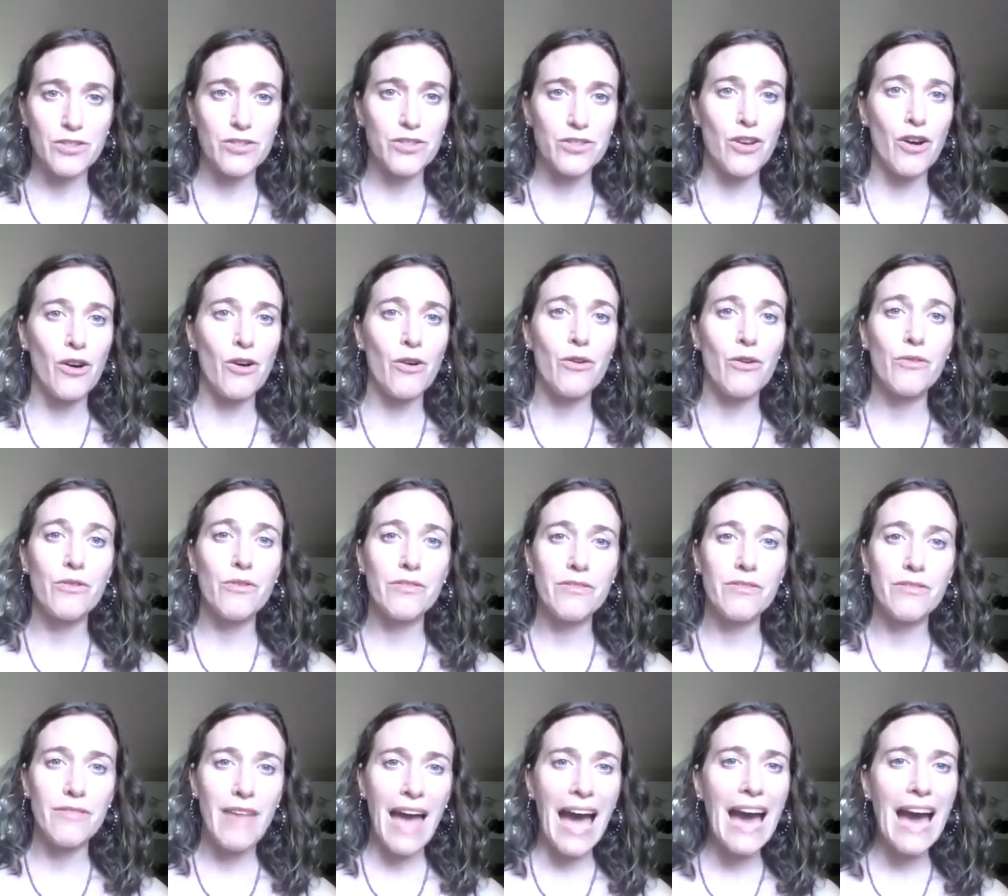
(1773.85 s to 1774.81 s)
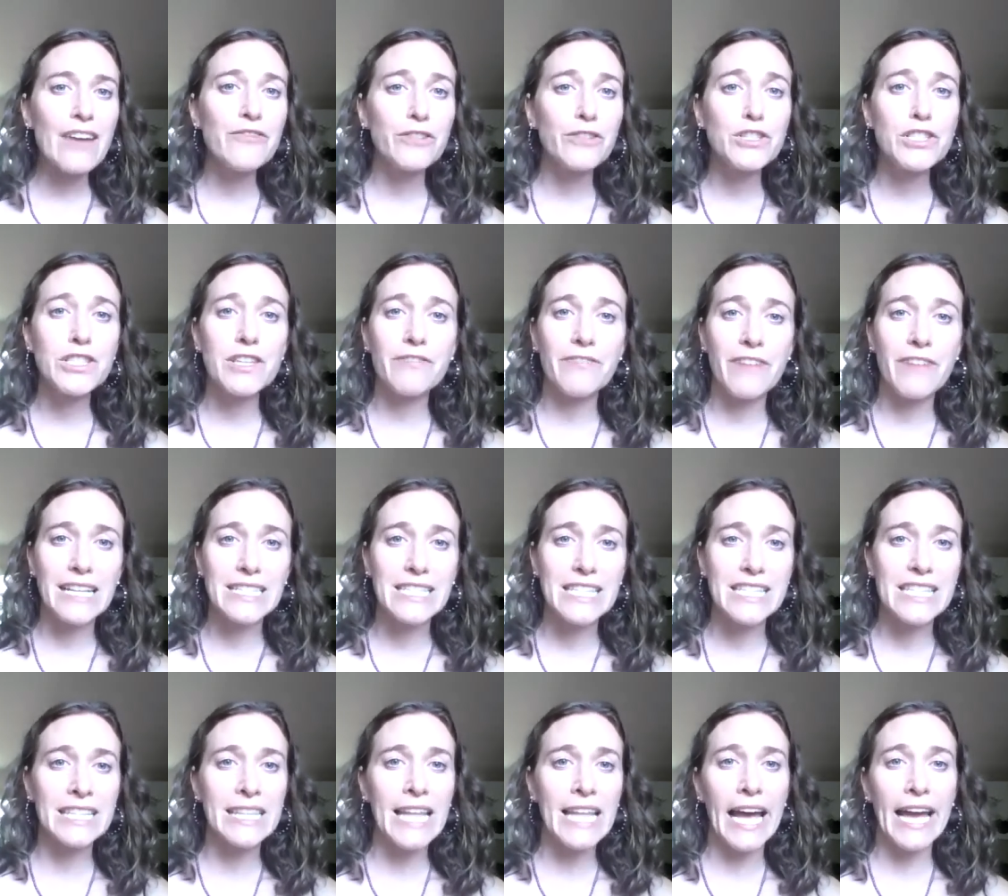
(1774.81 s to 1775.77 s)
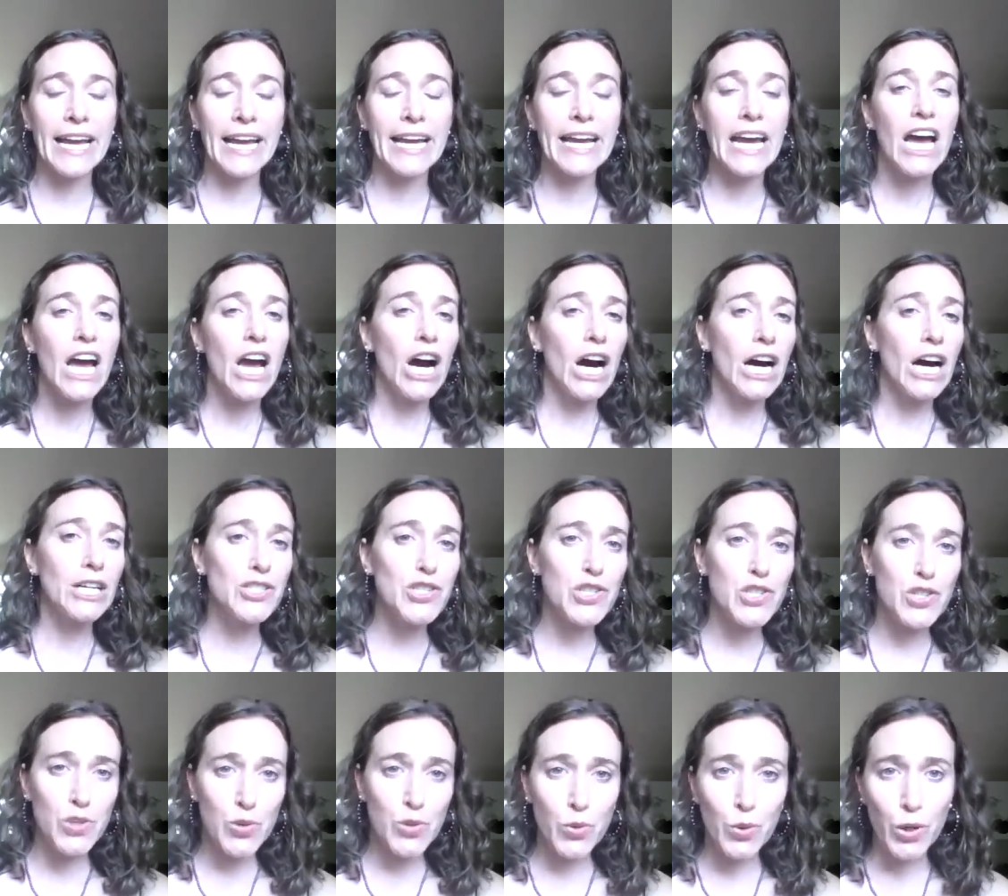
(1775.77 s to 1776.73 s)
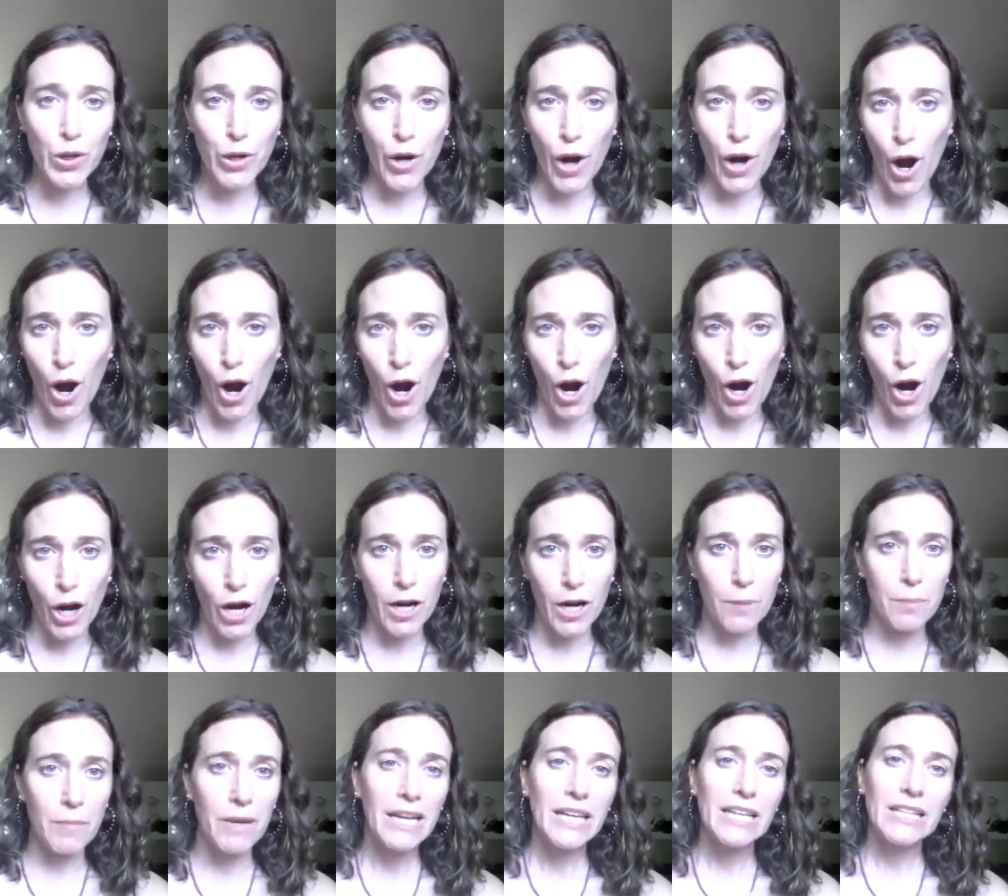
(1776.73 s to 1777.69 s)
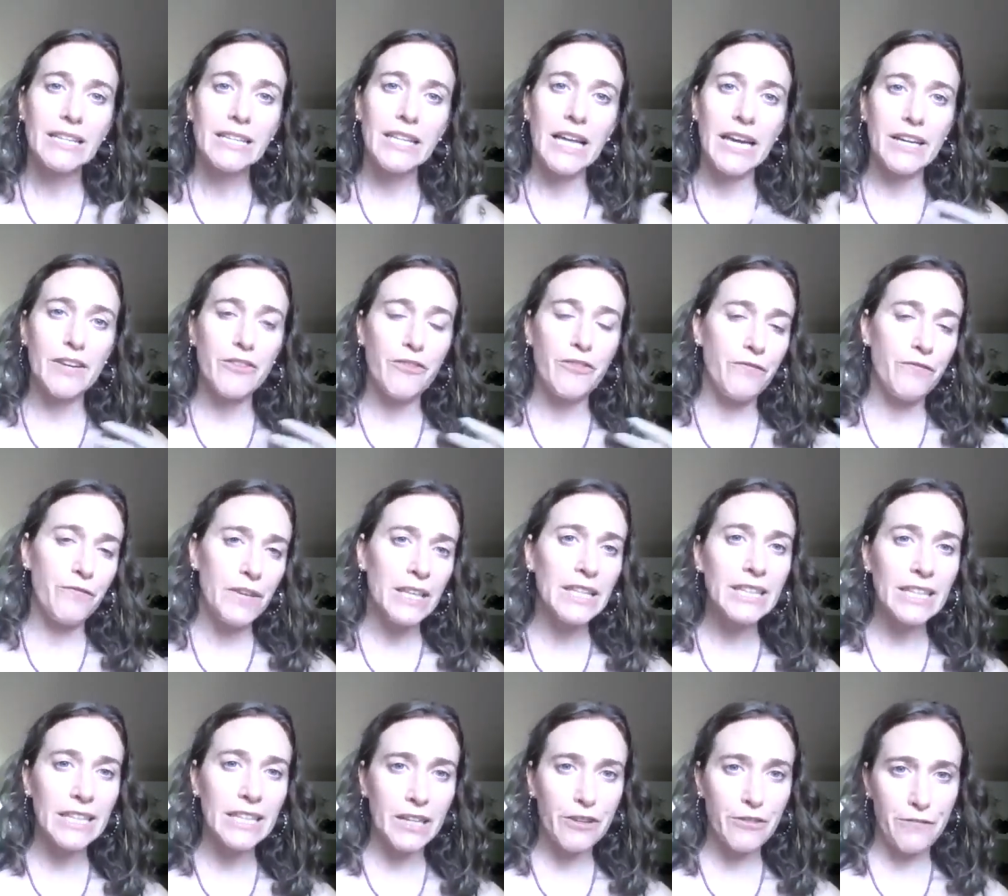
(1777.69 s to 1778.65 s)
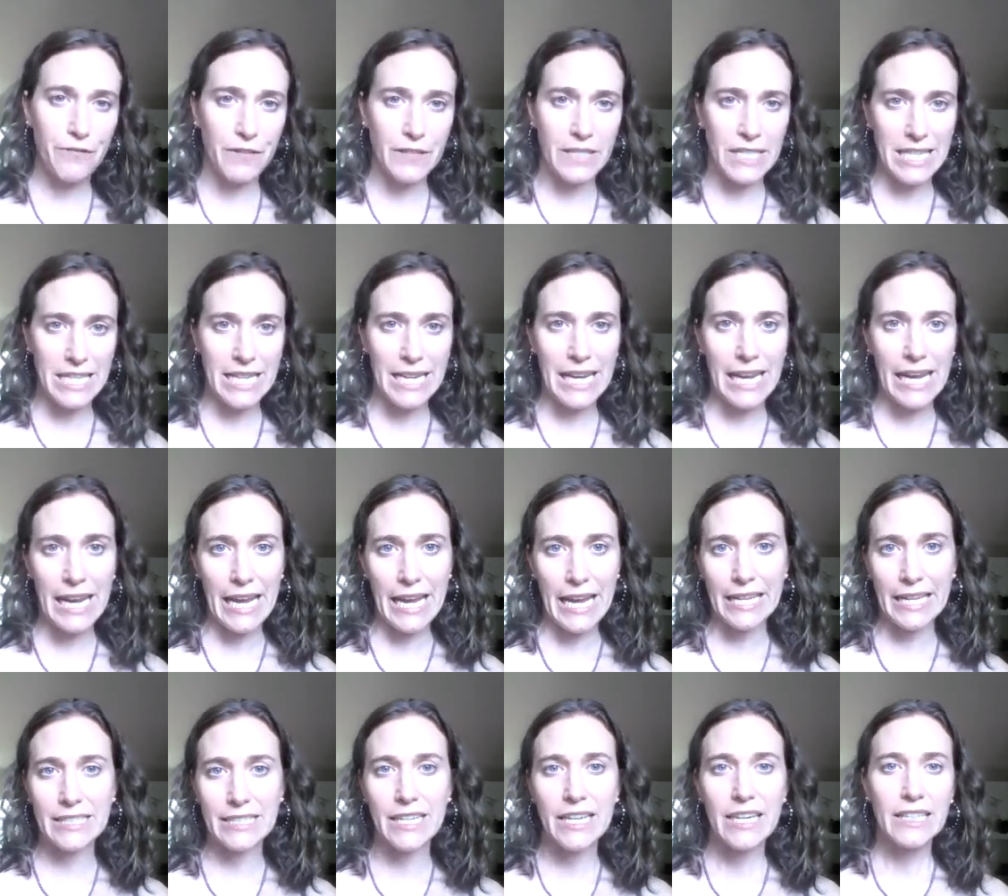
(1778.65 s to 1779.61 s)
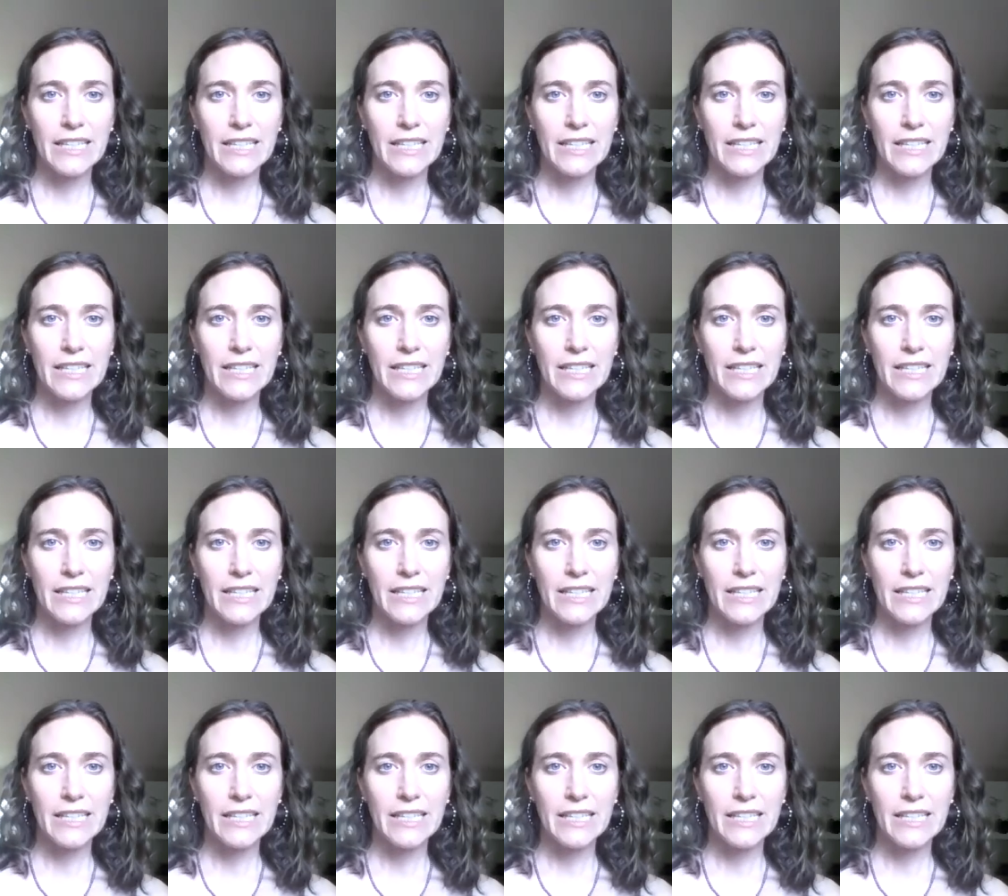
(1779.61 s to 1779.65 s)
So adverse events like a sore arm, like feeling fatigued,